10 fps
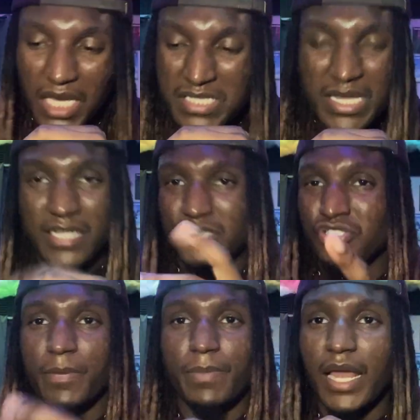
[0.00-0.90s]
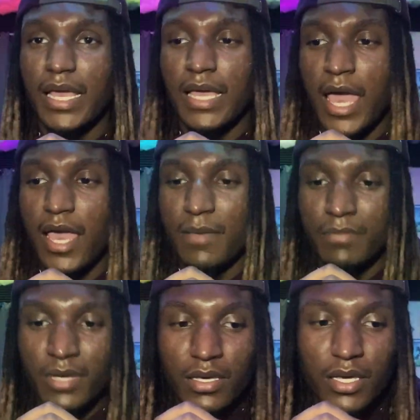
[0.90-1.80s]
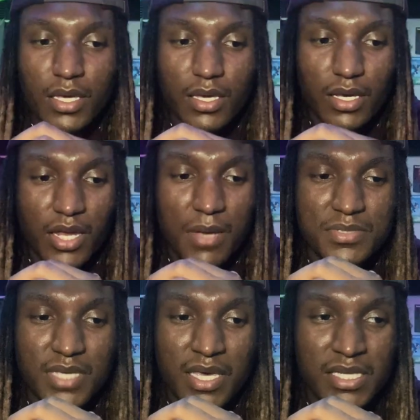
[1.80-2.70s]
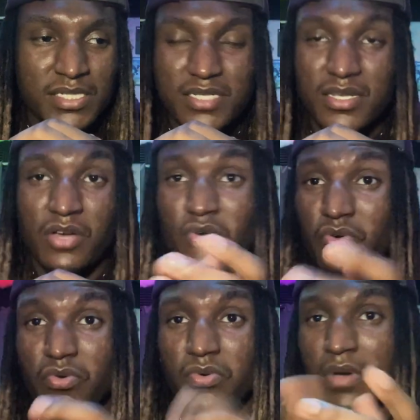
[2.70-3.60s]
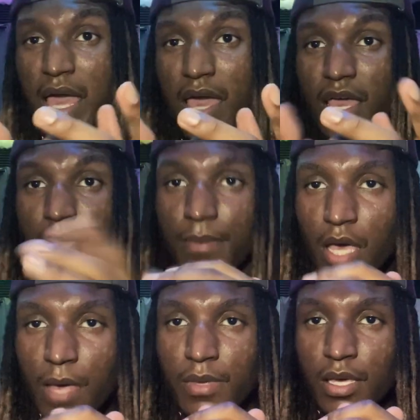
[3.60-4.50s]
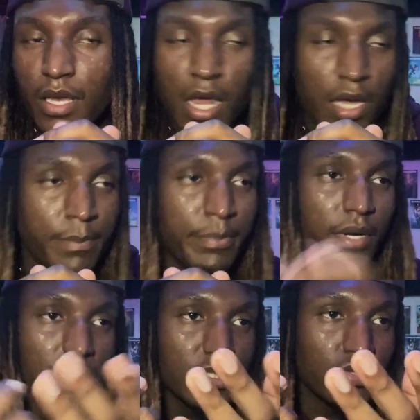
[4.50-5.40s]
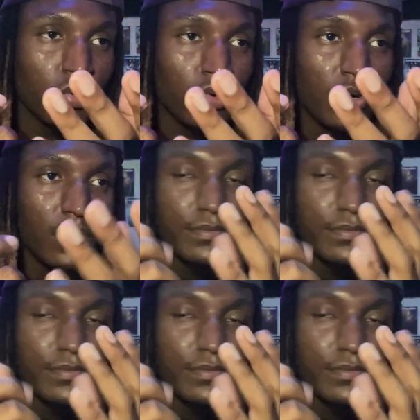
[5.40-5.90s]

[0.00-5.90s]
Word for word: it's not a AAA game, but you know what I'm saying? It's just a cool game. You know what I mean? Like Bullet Storm,